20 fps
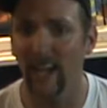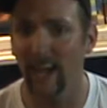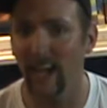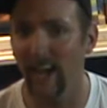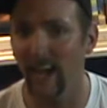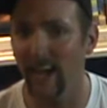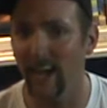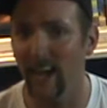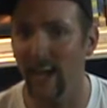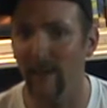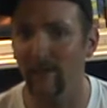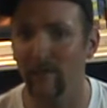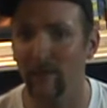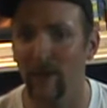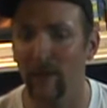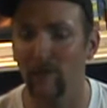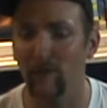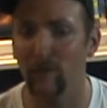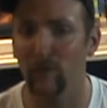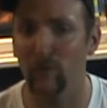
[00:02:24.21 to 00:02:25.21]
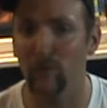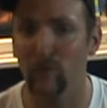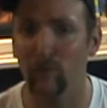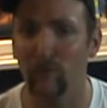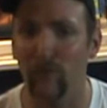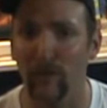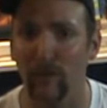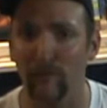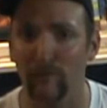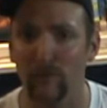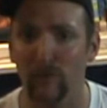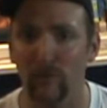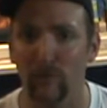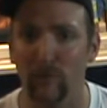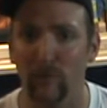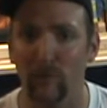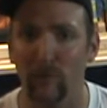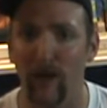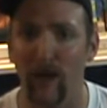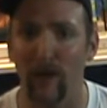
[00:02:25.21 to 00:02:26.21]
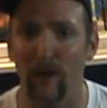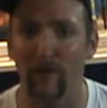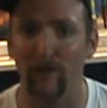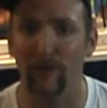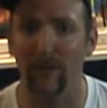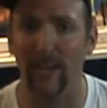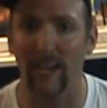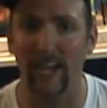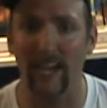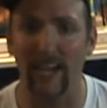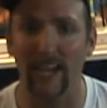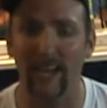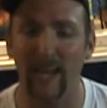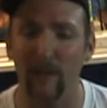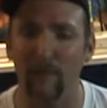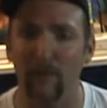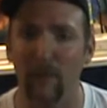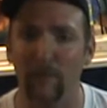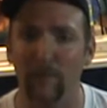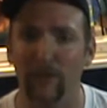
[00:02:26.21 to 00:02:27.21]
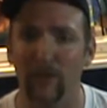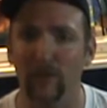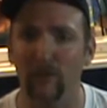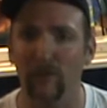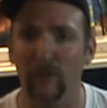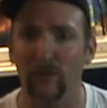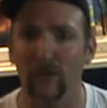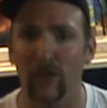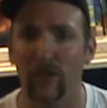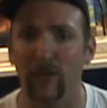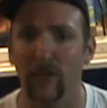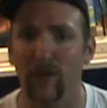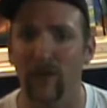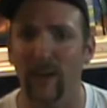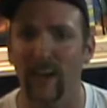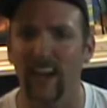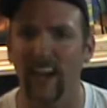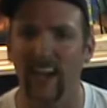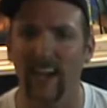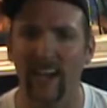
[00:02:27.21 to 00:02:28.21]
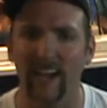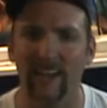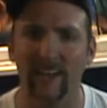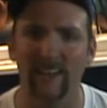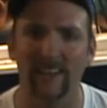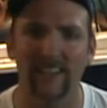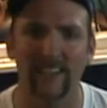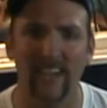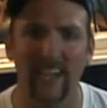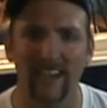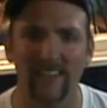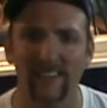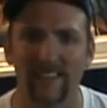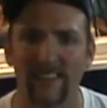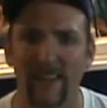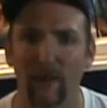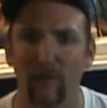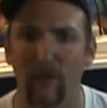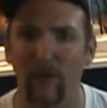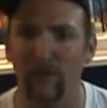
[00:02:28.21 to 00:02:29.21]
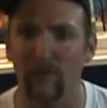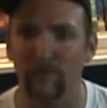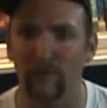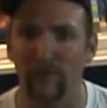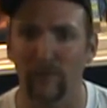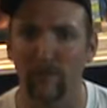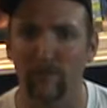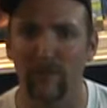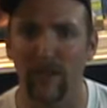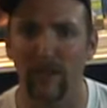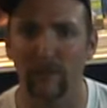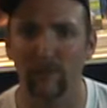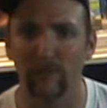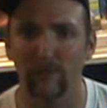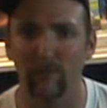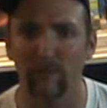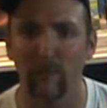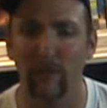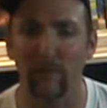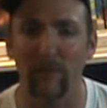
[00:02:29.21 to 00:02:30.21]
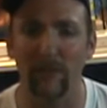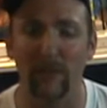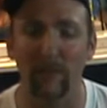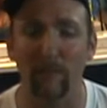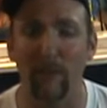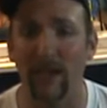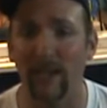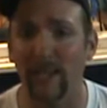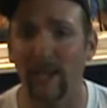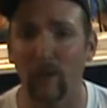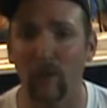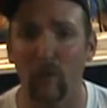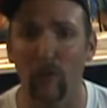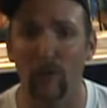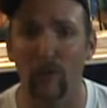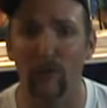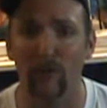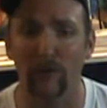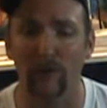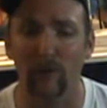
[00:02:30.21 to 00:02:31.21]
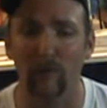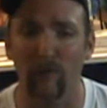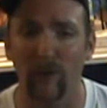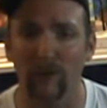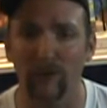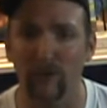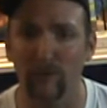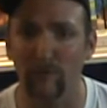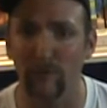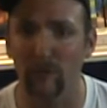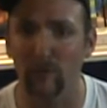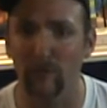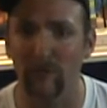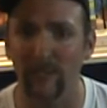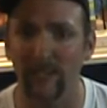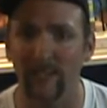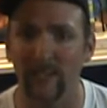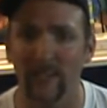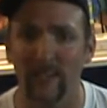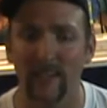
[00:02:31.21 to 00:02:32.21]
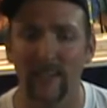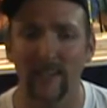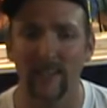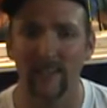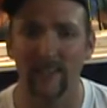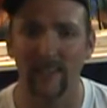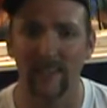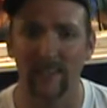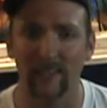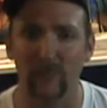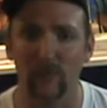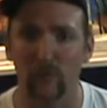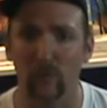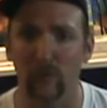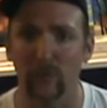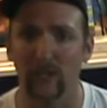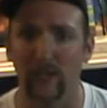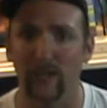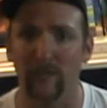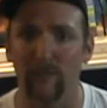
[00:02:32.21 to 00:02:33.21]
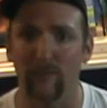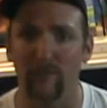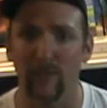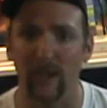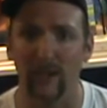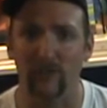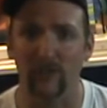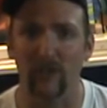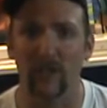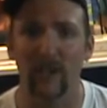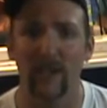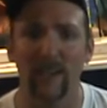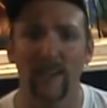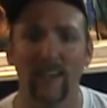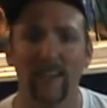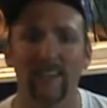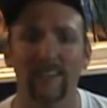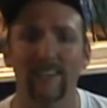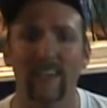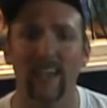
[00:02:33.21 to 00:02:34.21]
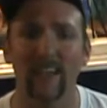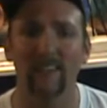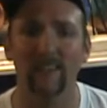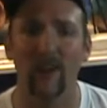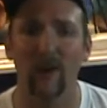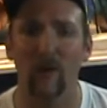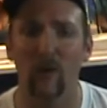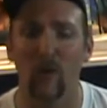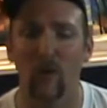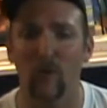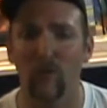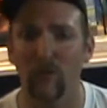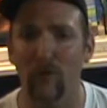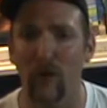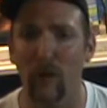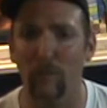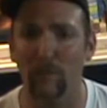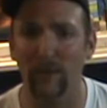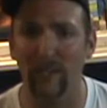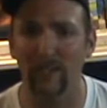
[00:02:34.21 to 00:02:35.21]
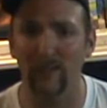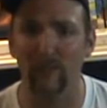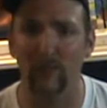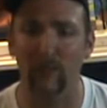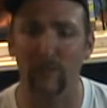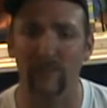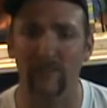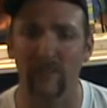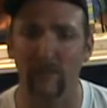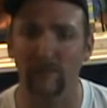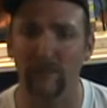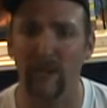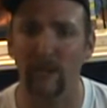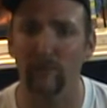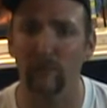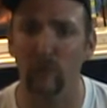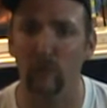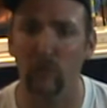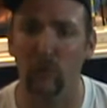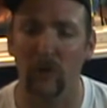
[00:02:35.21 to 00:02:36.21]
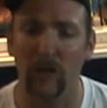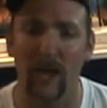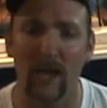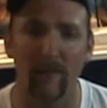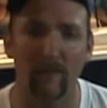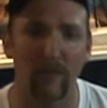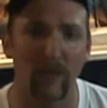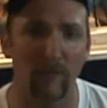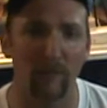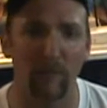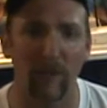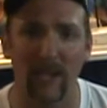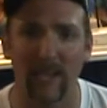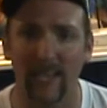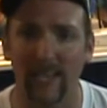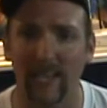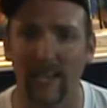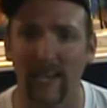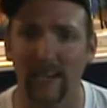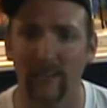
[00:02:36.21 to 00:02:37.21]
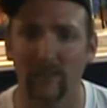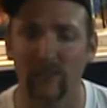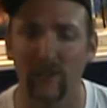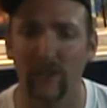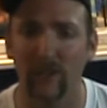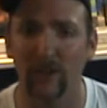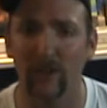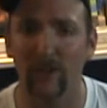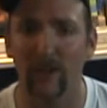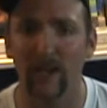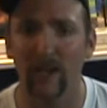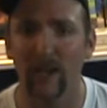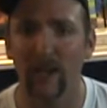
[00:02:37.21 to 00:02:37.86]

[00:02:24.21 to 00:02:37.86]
and have enough room for them to swim around and not bump into each other and kind of stay away from sometimes maybe a pecking order and aggression between the schooling of the fish. Now these guys are overall peaceful, but sometimes you will have them pecking at each other